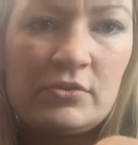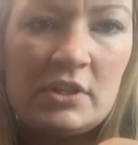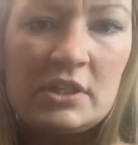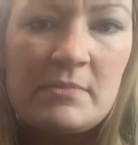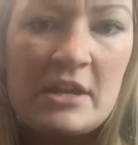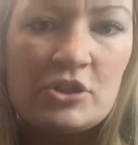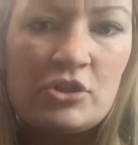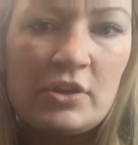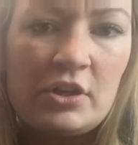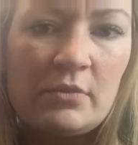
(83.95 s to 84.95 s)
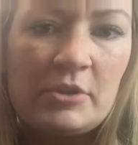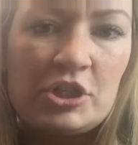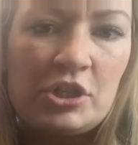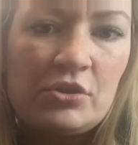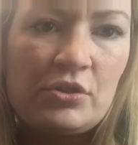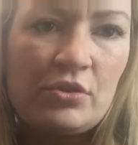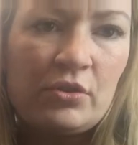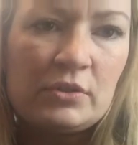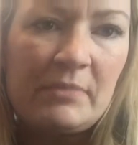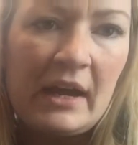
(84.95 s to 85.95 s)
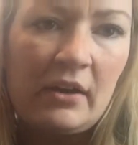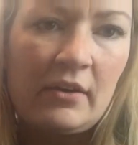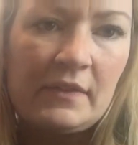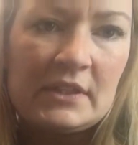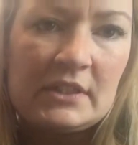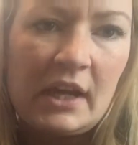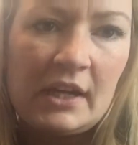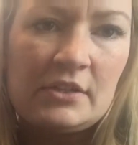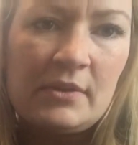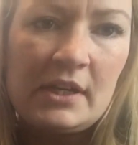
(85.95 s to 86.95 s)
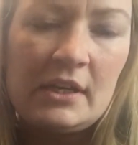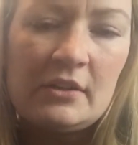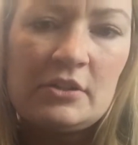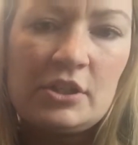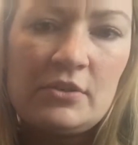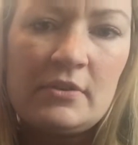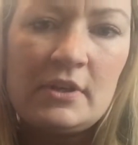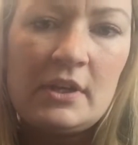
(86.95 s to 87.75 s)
You need to make sure that you're pushing your cuticles back on the sides right here too.